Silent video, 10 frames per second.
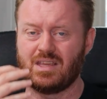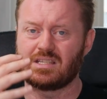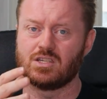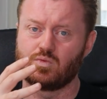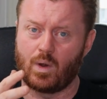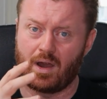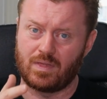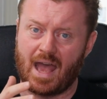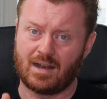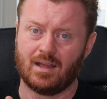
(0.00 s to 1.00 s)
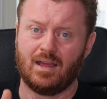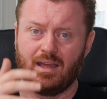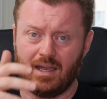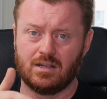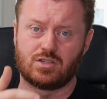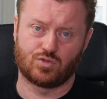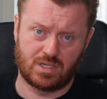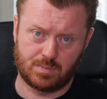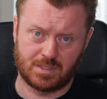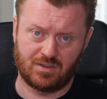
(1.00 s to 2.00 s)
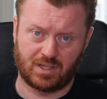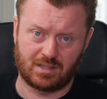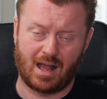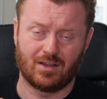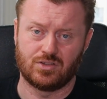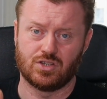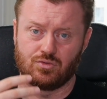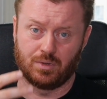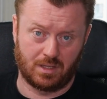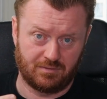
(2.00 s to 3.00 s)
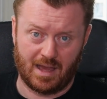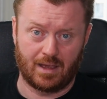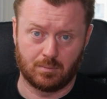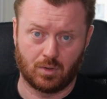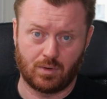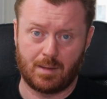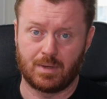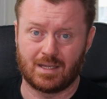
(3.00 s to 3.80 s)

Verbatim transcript: And this is where that industry specific knowledge is really valuable, right?